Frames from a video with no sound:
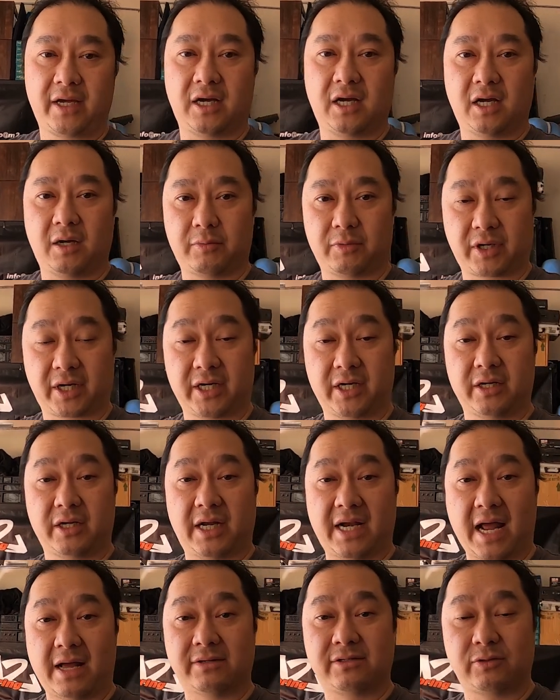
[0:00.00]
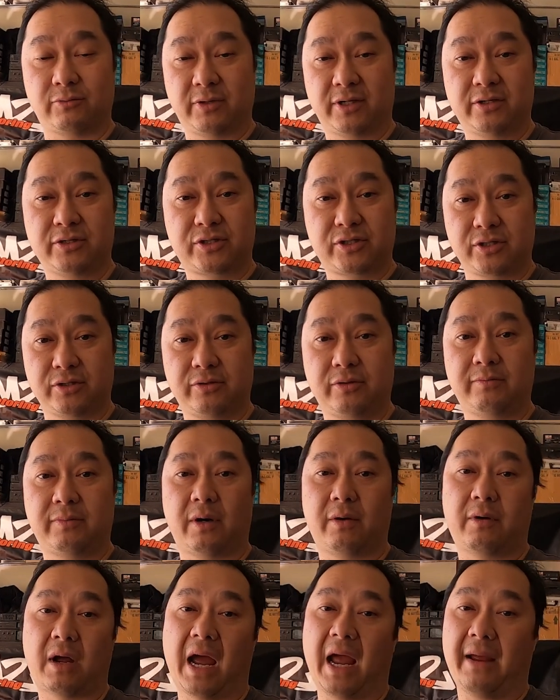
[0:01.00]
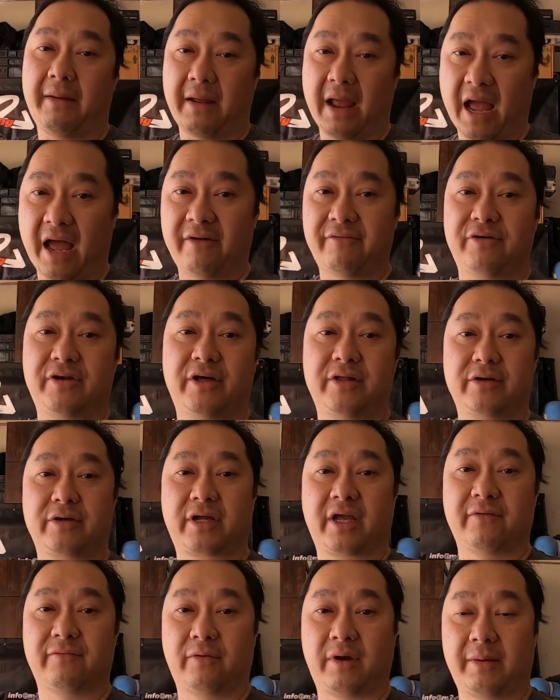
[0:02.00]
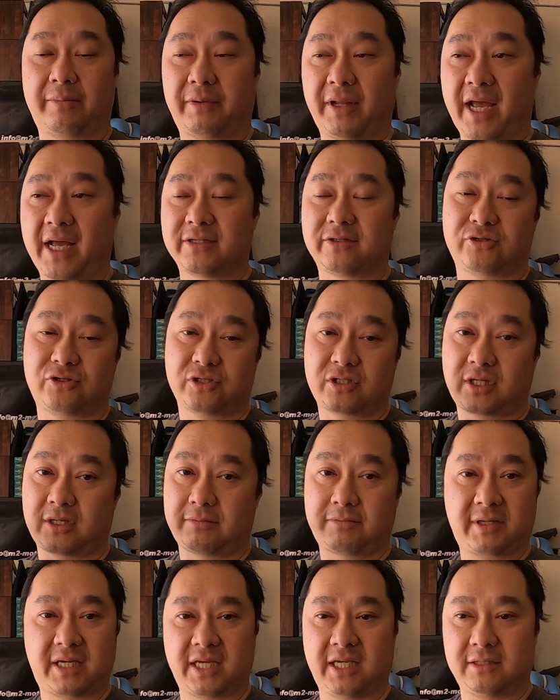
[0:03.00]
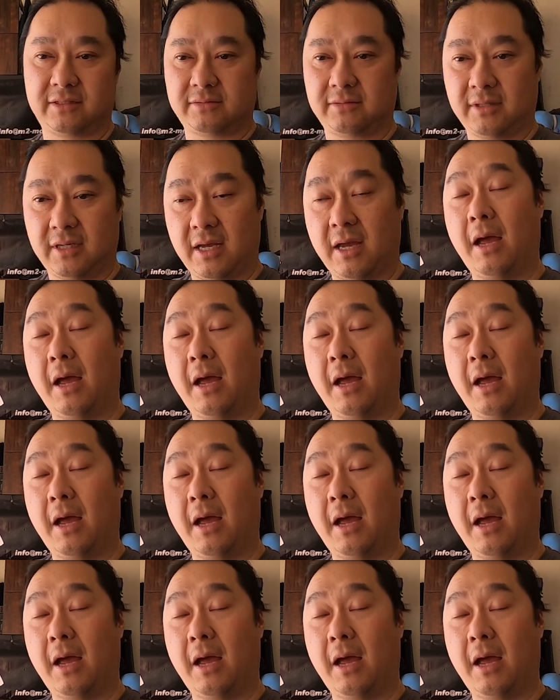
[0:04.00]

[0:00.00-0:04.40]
We're going to announce the winner soon, but I have another giveaway plan, so just please